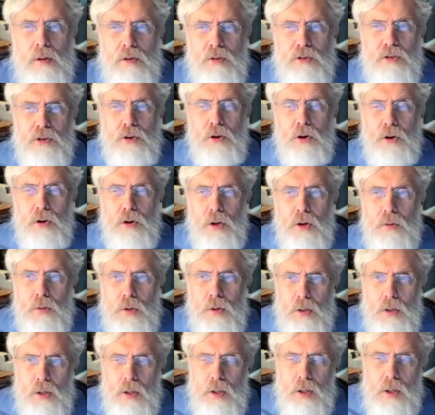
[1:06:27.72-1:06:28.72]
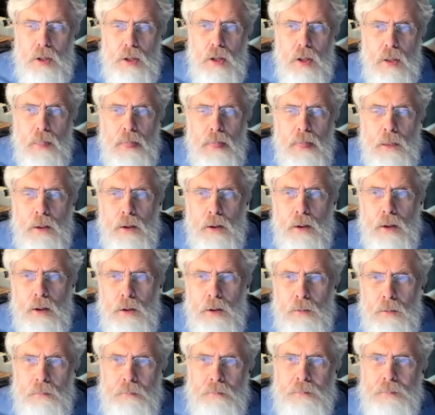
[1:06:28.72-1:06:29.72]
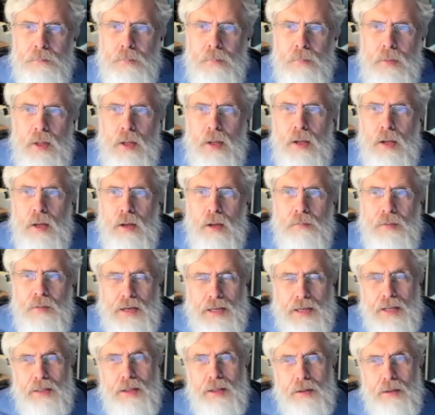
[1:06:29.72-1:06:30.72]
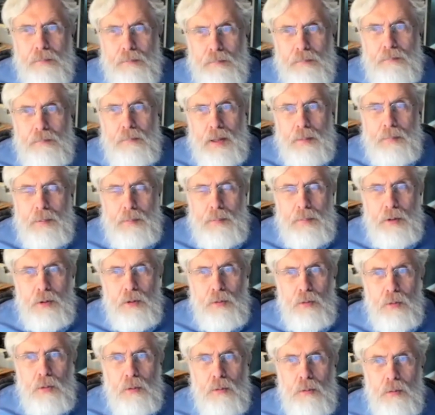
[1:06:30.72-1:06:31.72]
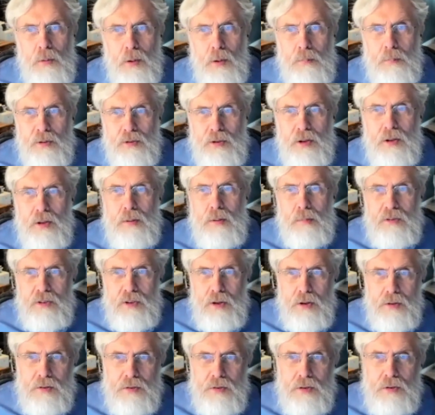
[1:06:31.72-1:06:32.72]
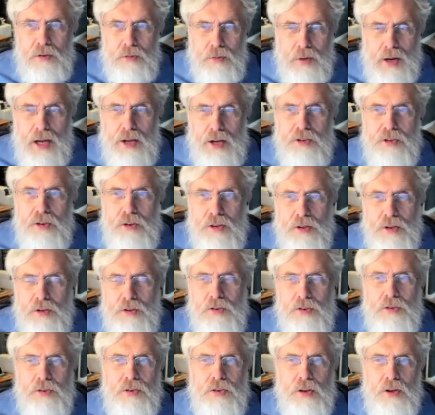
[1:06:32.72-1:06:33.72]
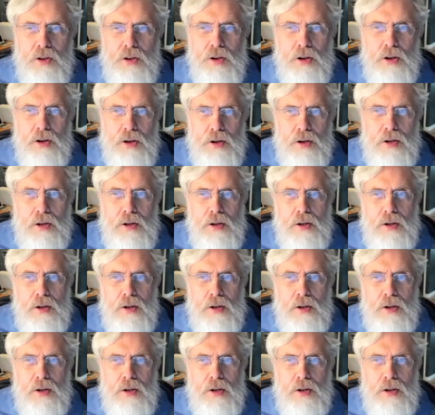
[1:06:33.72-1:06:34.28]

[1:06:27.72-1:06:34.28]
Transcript: sugarcoat it. Um, in fact, I think many people who re- represent themselves as rationalists uh,